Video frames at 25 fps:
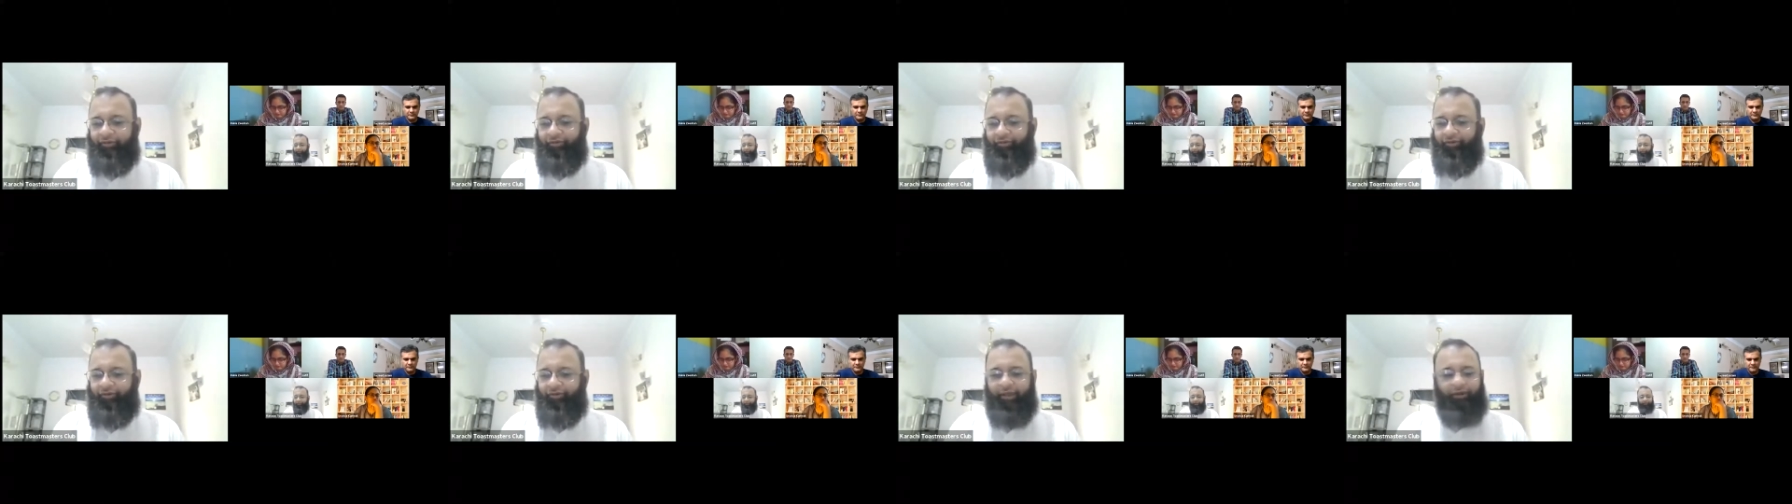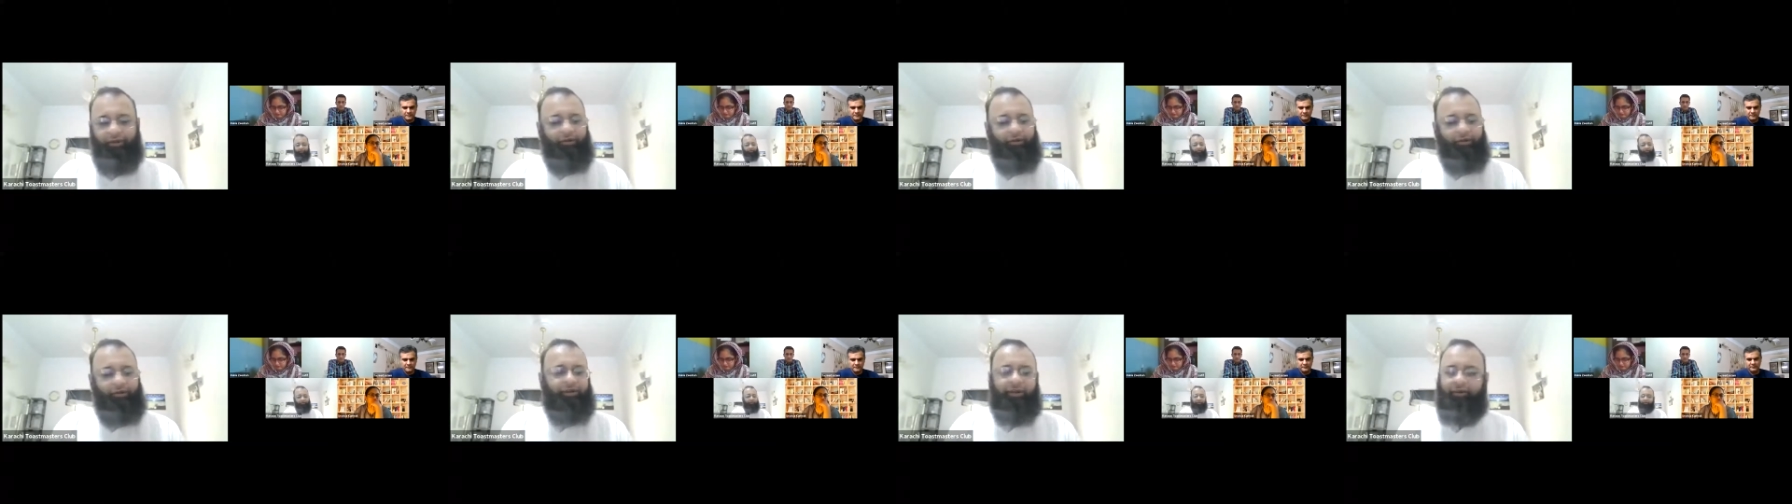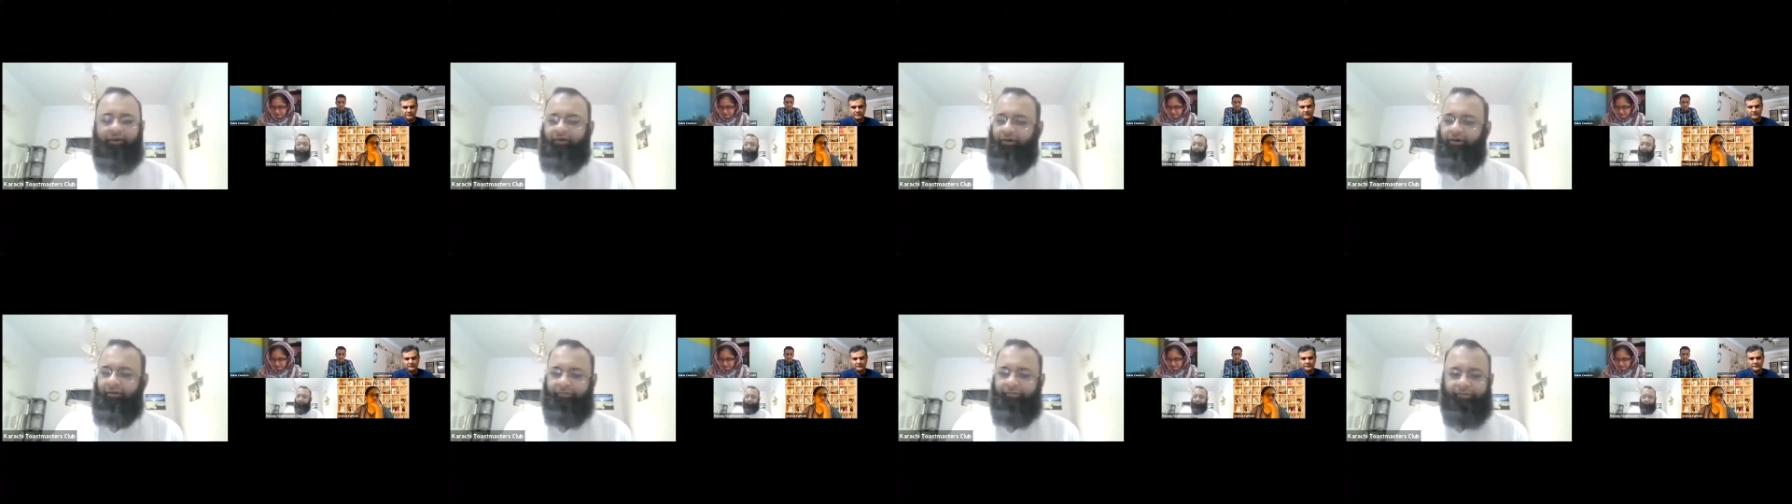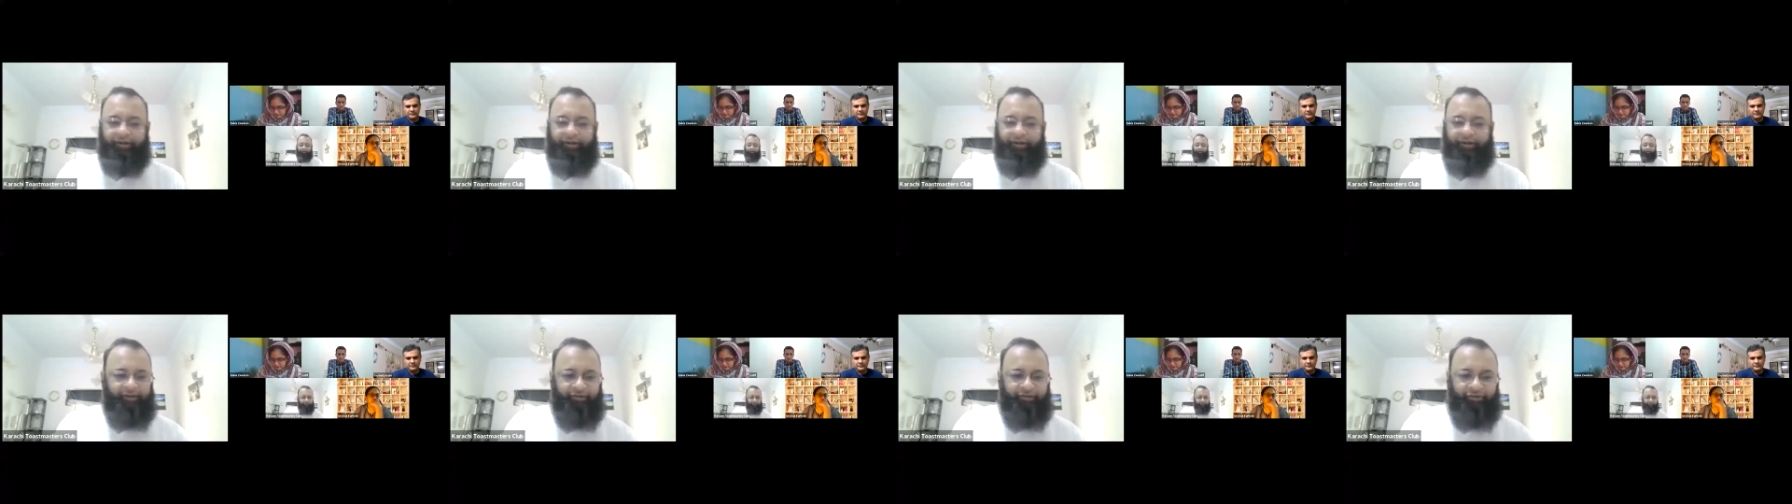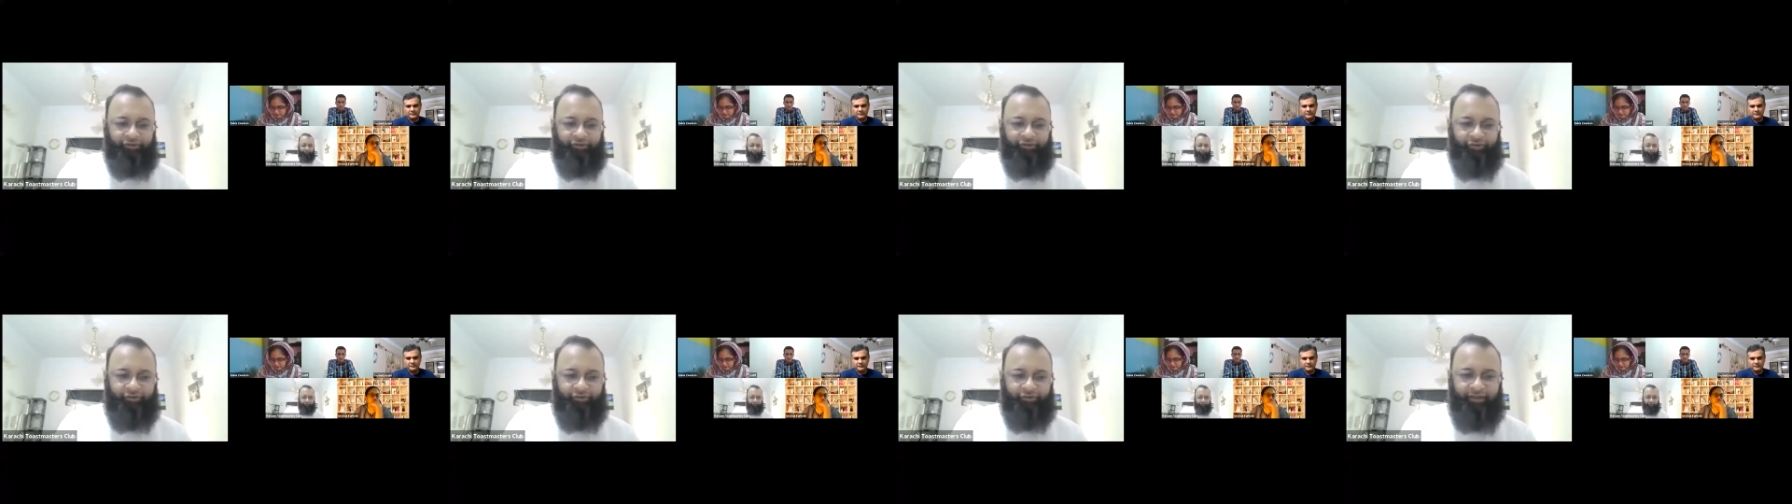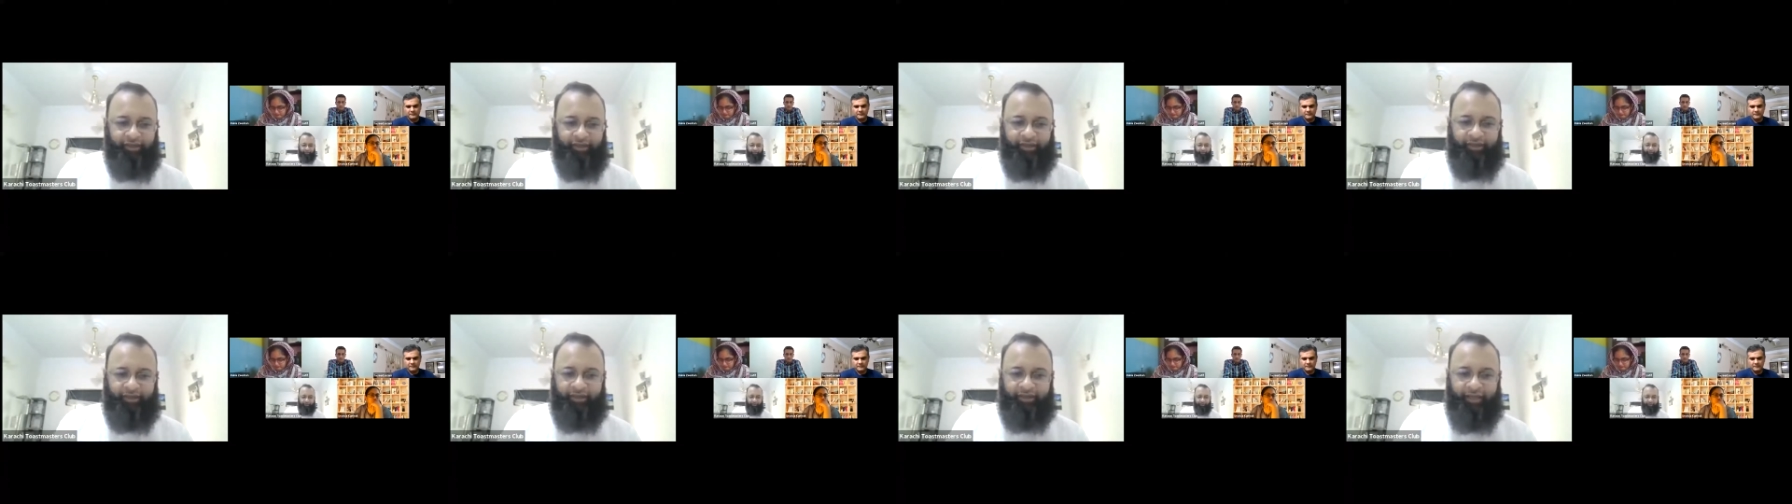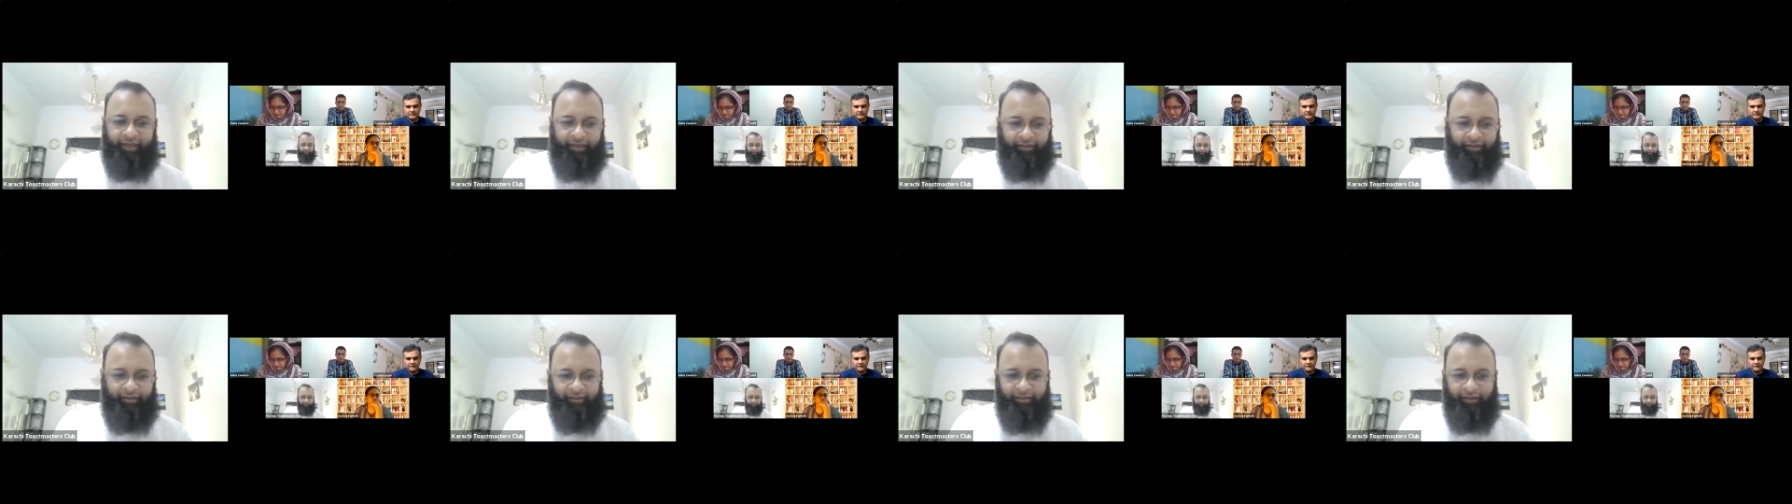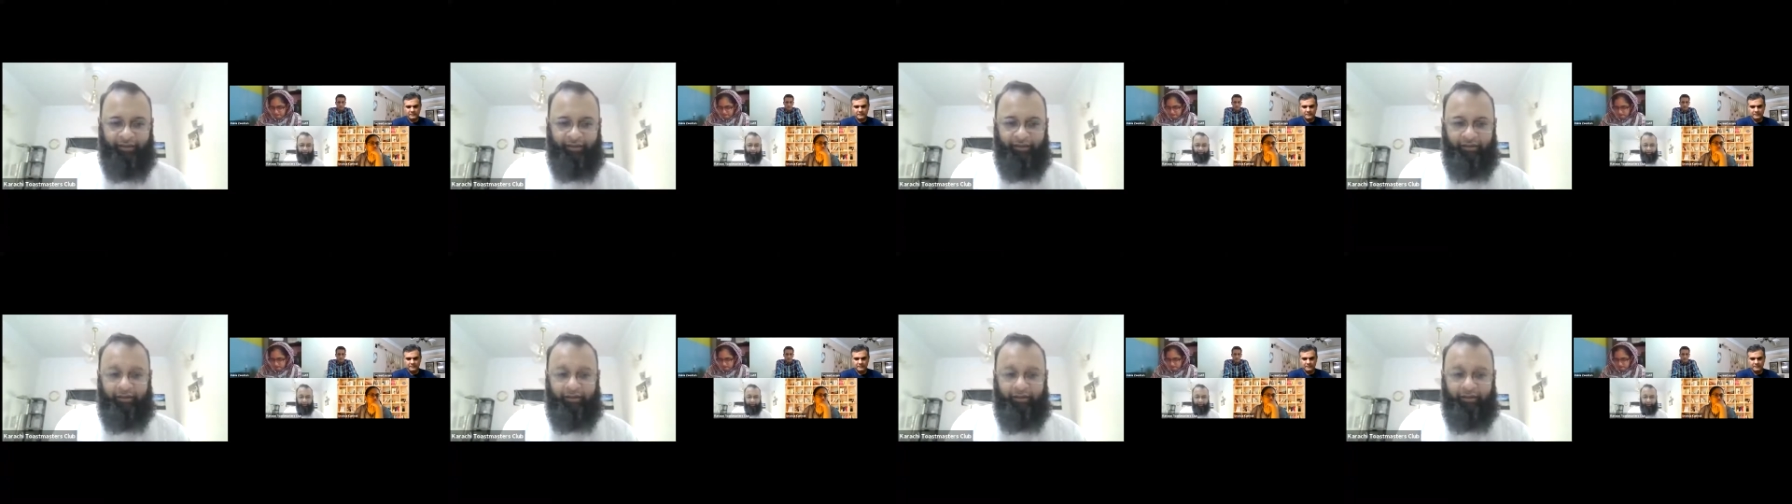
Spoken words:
you cannot incorporate a story in anything,